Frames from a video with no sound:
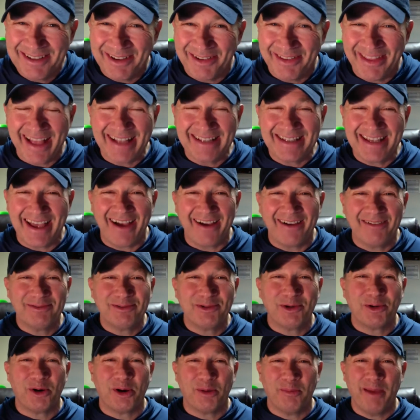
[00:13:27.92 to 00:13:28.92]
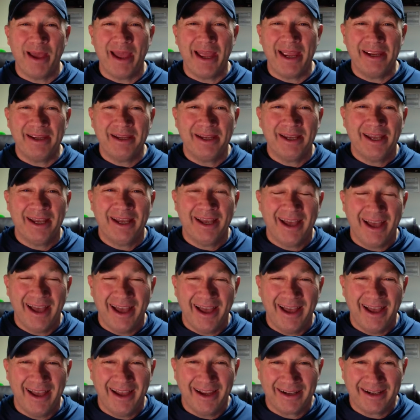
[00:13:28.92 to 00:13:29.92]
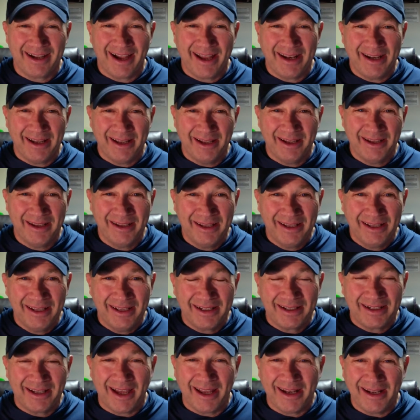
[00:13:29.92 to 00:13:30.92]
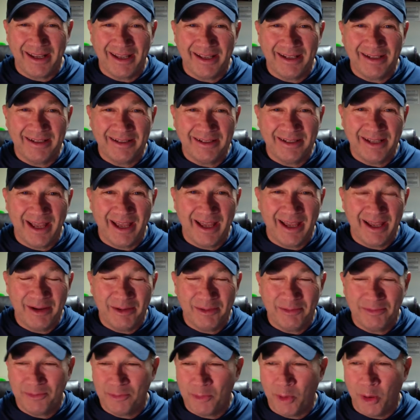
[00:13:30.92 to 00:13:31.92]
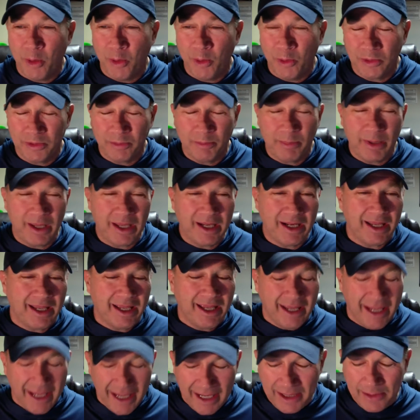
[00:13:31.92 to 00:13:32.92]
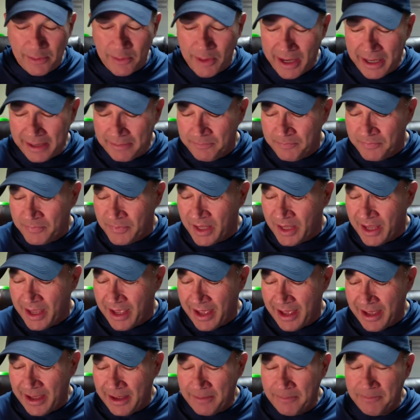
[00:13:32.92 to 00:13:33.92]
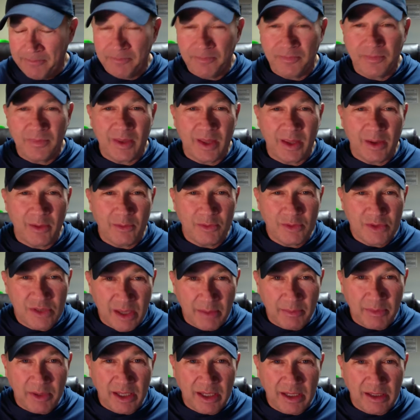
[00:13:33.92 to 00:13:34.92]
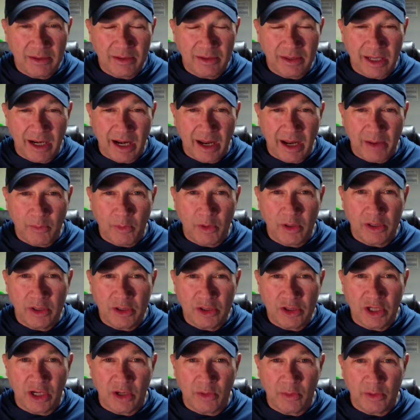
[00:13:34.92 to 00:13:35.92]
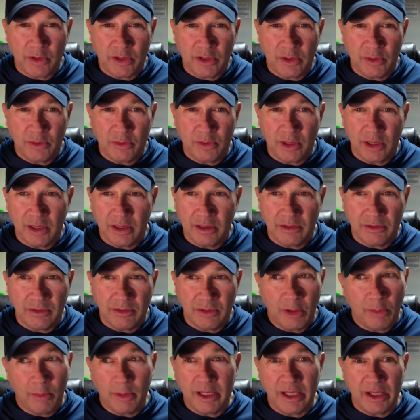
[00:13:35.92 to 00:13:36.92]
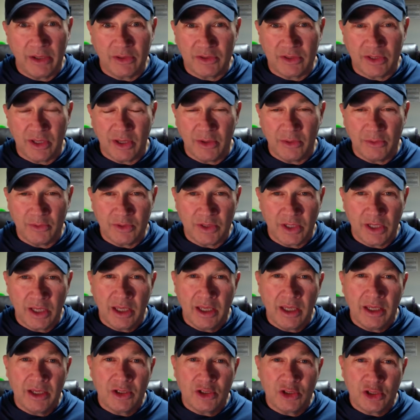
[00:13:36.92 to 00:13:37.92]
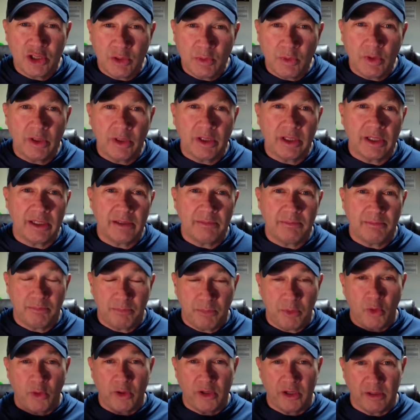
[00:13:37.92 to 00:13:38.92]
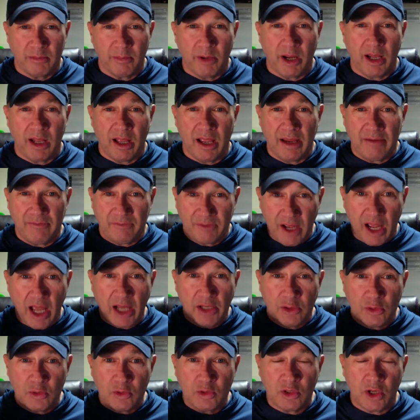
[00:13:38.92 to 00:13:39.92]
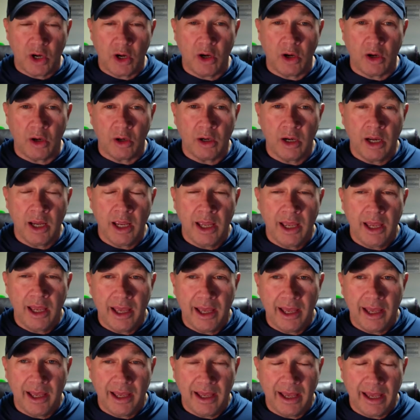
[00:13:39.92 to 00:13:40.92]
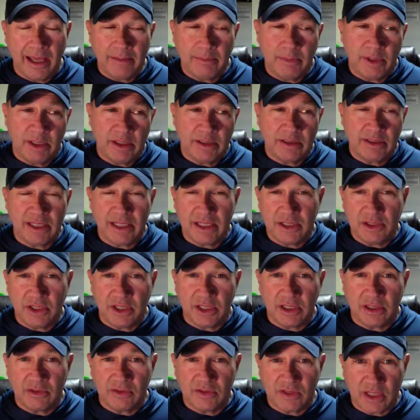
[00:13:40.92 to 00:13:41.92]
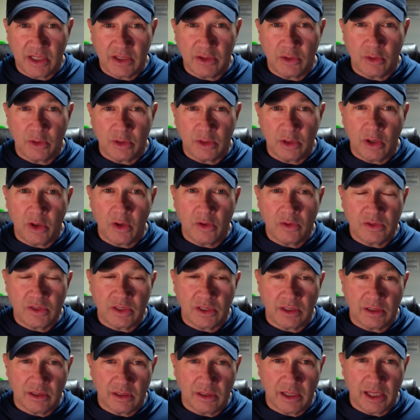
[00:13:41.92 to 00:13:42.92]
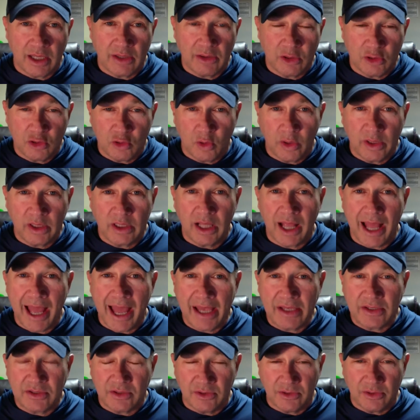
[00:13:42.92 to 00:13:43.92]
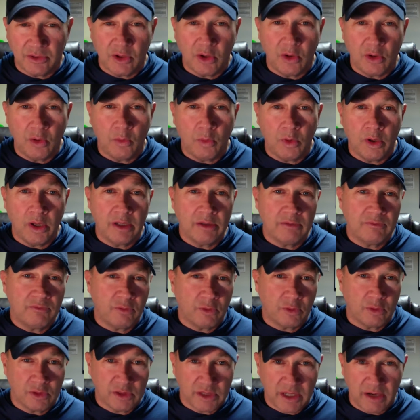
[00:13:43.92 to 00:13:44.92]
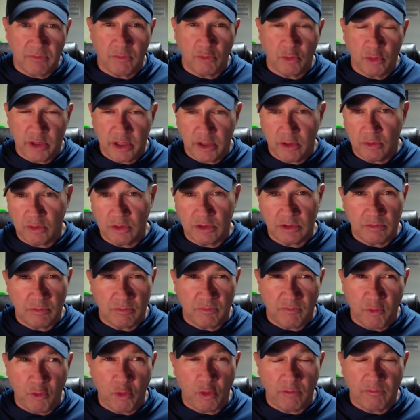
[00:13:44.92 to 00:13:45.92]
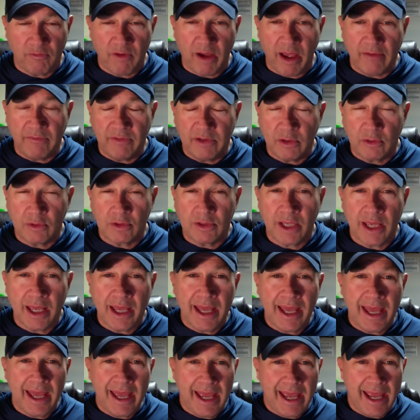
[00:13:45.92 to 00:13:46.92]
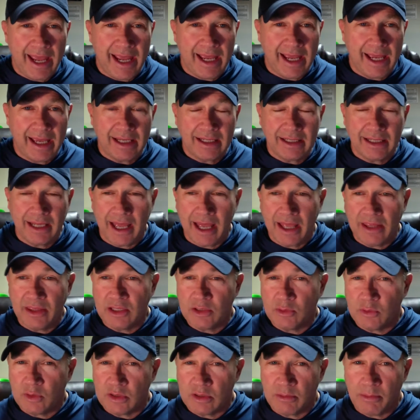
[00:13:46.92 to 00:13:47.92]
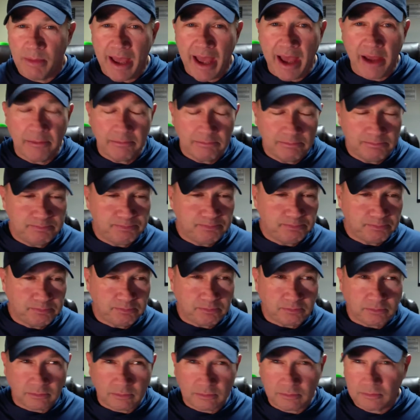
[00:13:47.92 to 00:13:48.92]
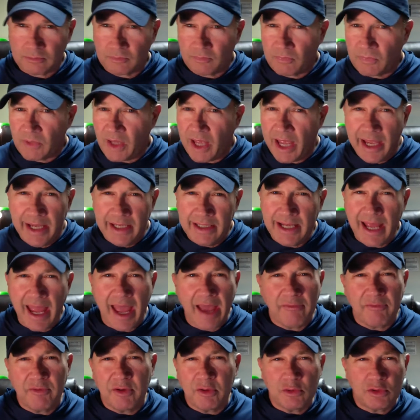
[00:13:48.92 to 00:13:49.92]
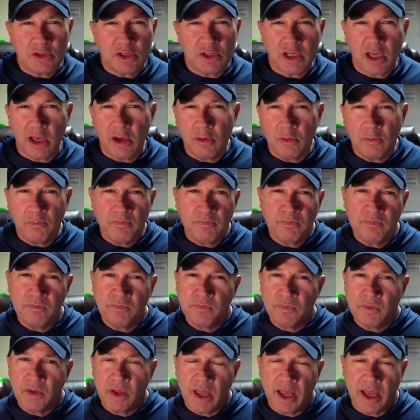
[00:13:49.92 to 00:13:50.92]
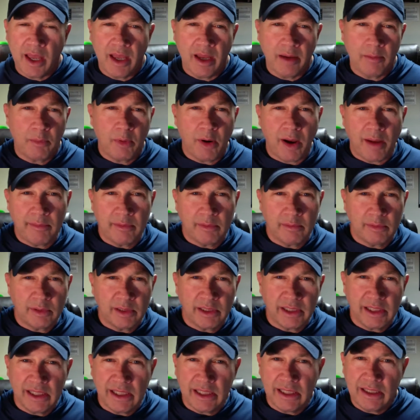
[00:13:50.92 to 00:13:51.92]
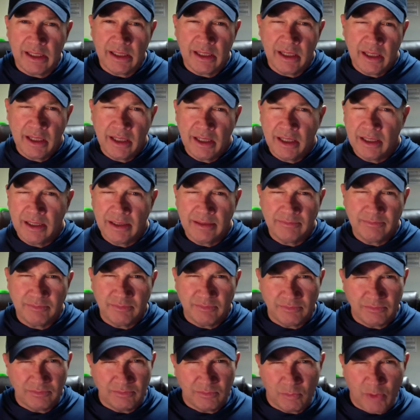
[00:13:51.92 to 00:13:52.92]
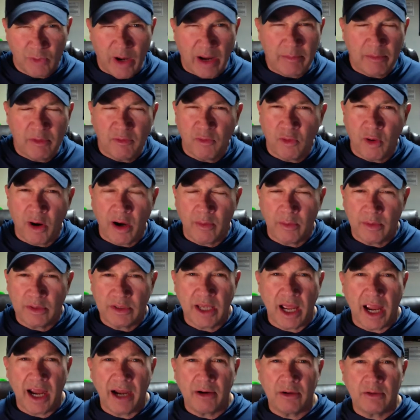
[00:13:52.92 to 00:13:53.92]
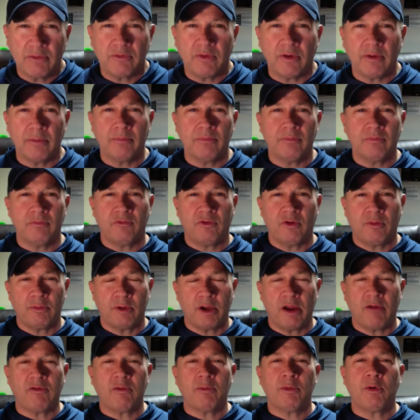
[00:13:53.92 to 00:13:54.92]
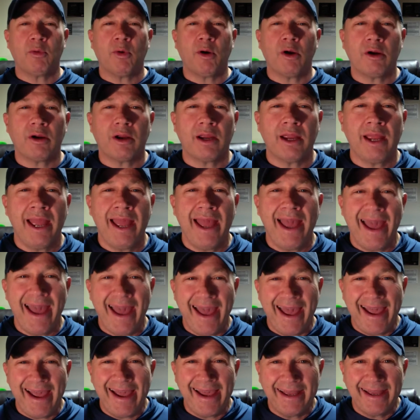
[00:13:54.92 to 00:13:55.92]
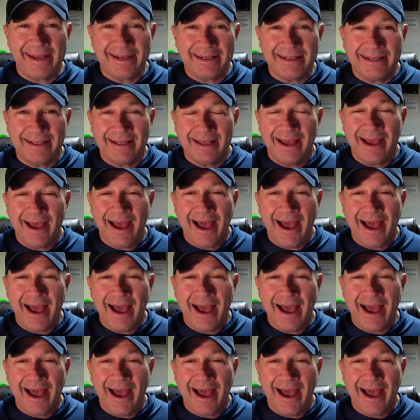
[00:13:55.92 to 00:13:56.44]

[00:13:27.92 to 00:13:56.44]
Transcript: so that's how Dora May kind of kind of rolled. But anyway, um, something that I wanted to share with you that nobody else knows. She really poured into my life. God used her. Uh, I'd been teaching senior adults and, the joy class and adult one for several years, four or five years. And uh, this was about eight and a half years ago, uh, probably right before I retired from, from government work. And